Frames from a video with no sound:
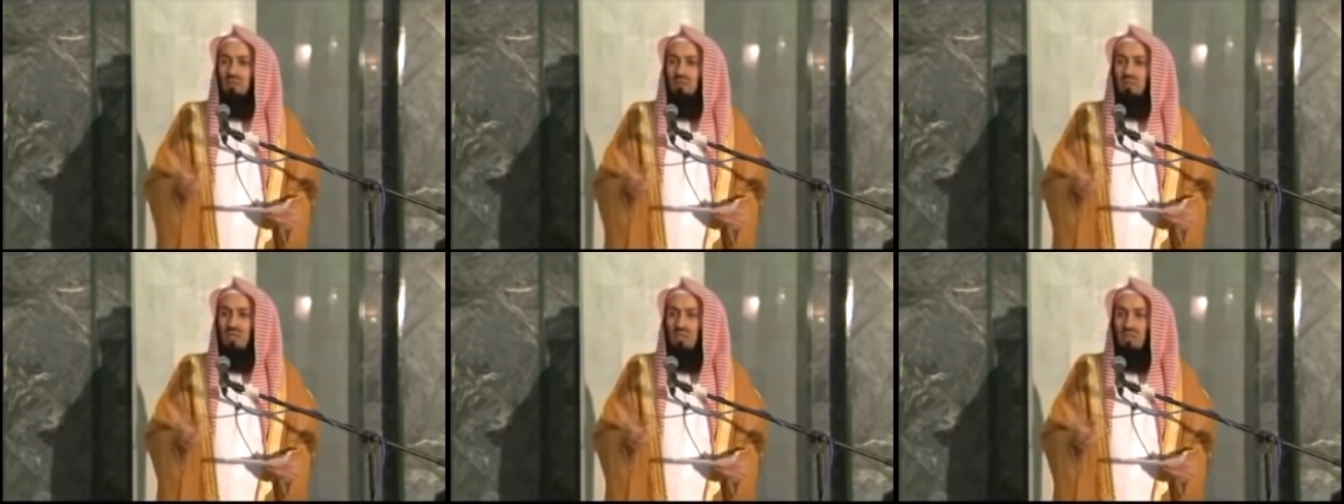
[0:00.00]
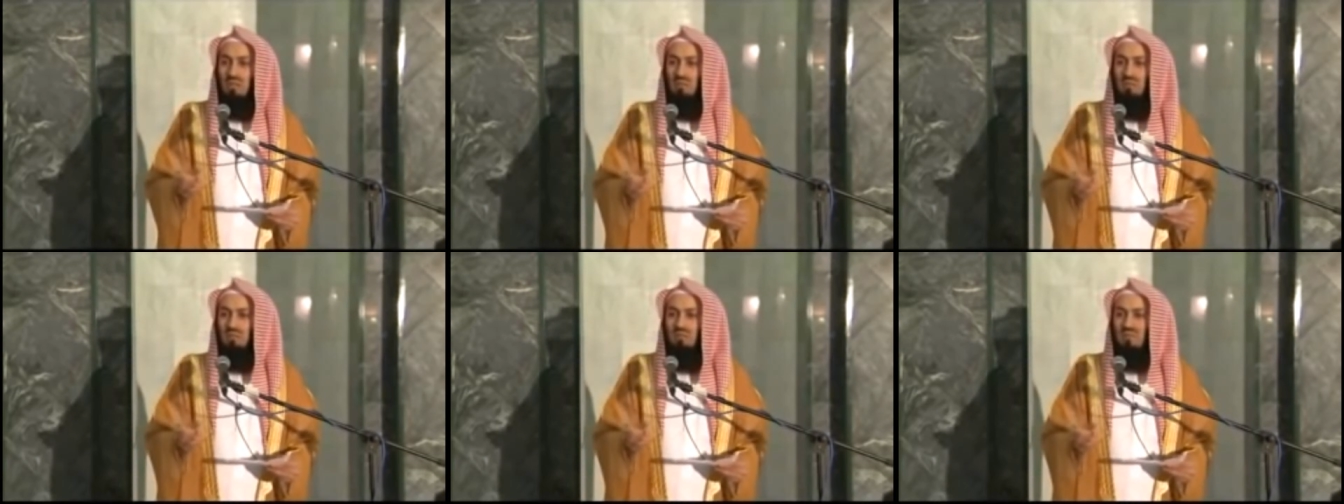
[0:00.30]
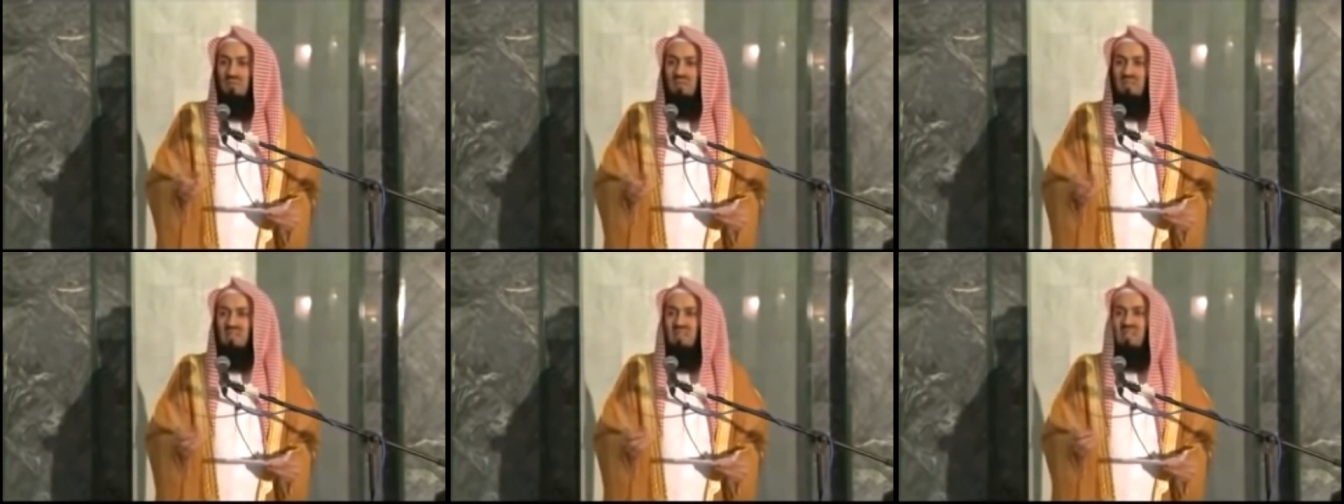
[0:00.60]

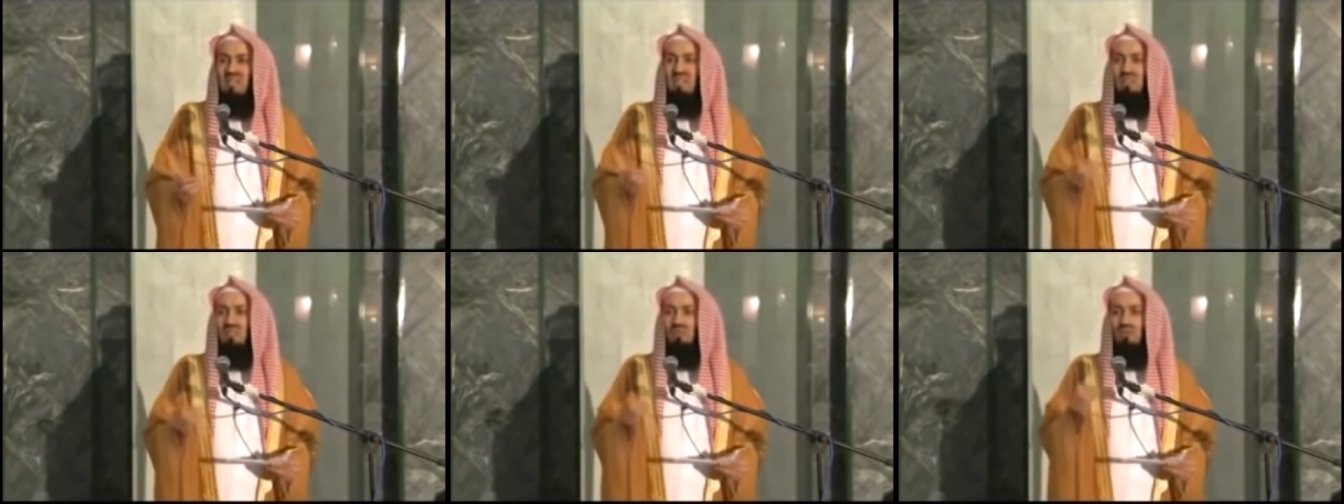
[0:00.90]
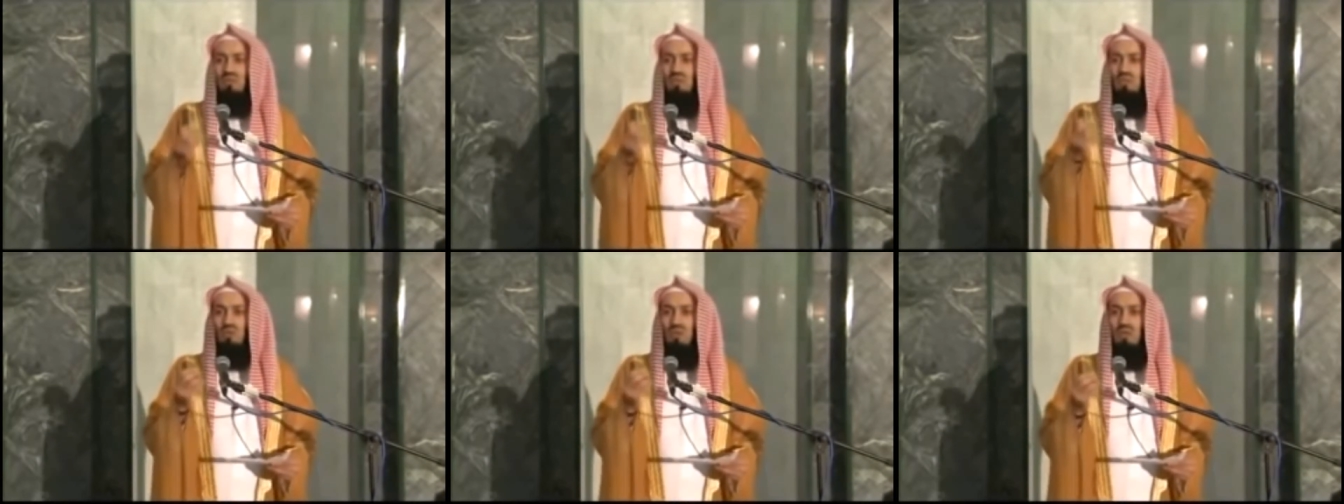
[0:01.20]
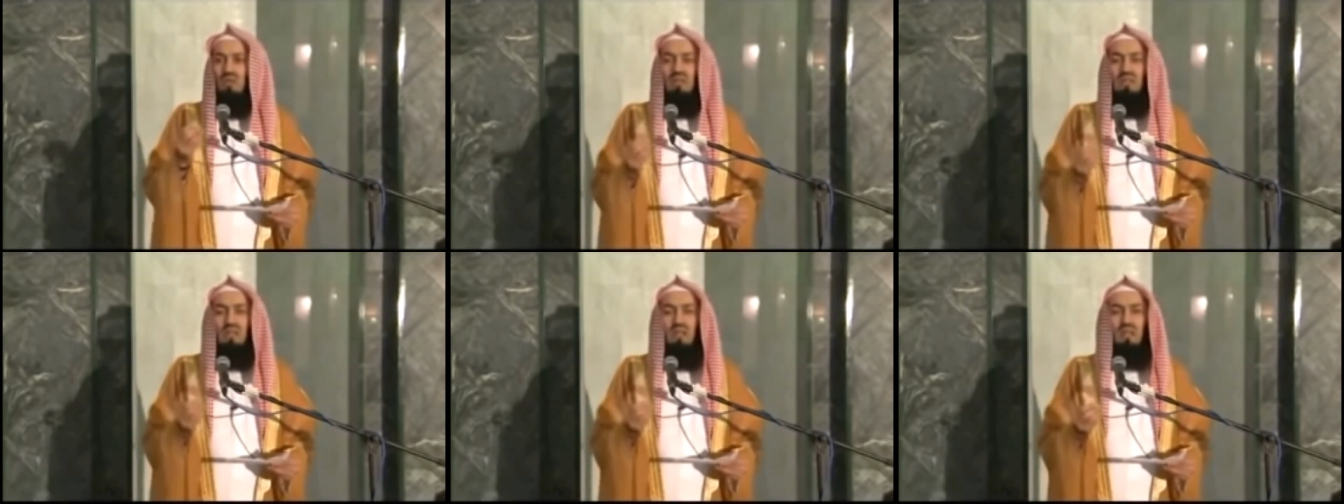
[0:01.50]
Muttalib, Sayyid
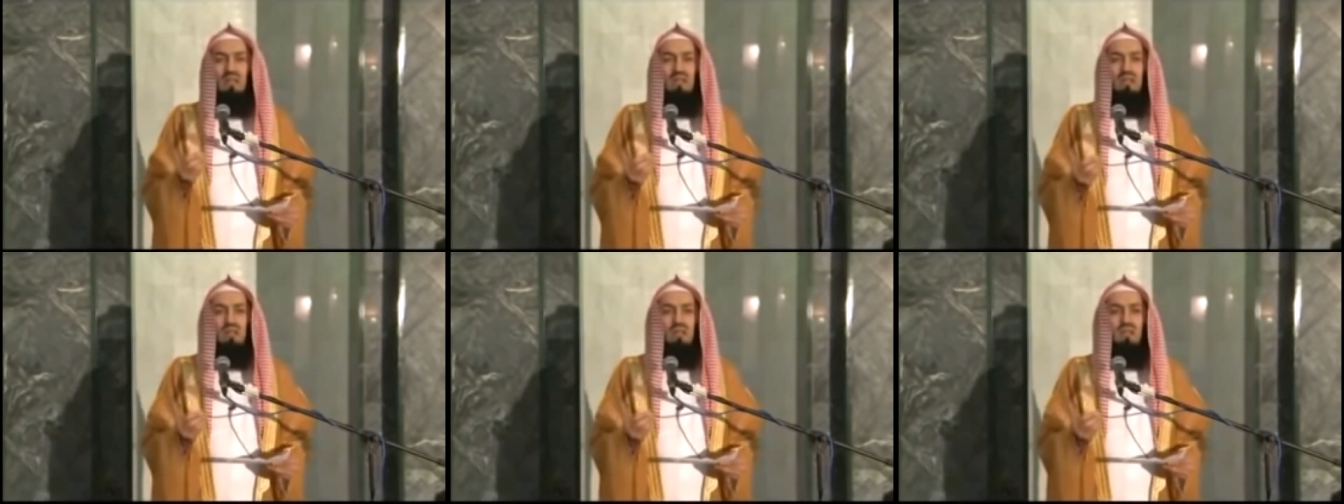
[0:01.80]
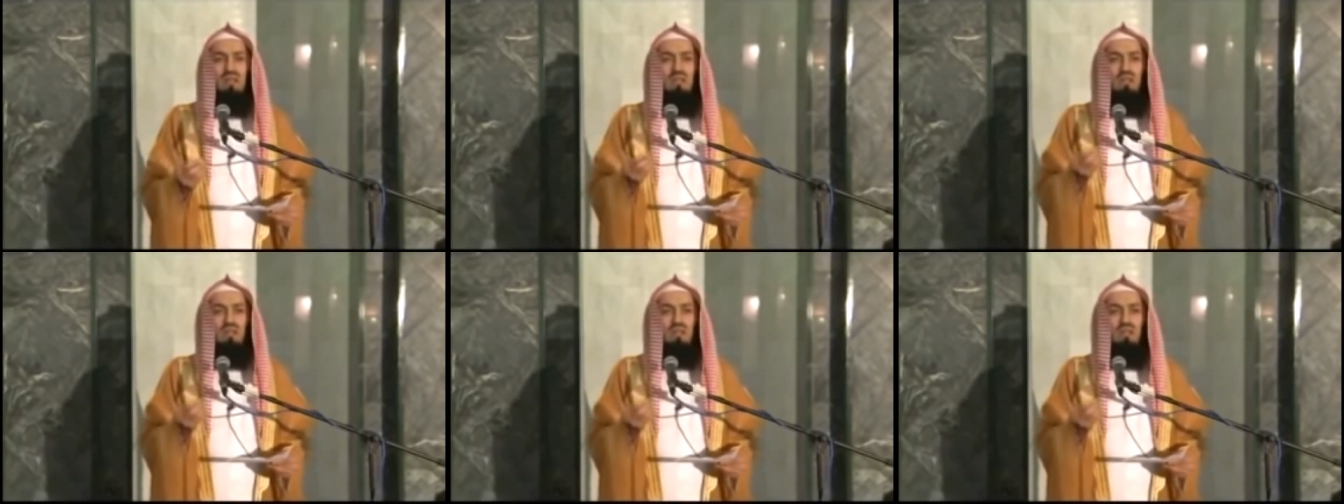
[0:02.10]
al-Shuhada, the